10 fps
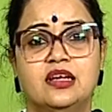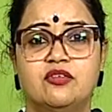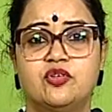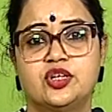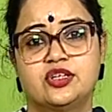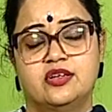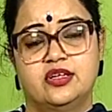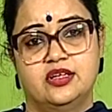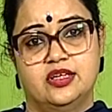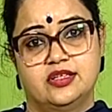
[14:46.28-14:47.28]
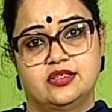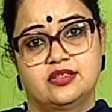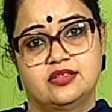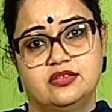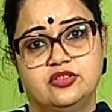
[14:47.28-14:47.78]
written in it.
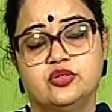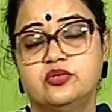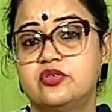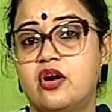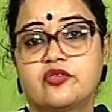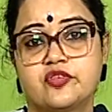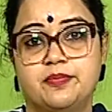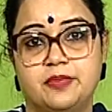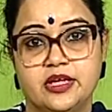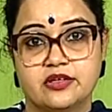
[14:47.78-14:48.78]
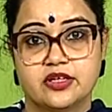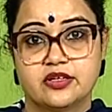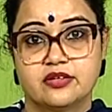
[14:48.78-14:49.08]
Do not repeat it.